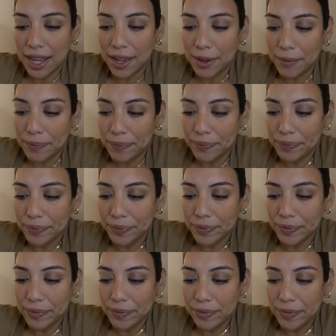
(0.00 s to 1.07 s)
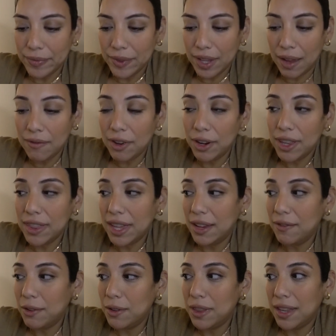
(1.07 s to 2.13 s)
Um, I'm very thankful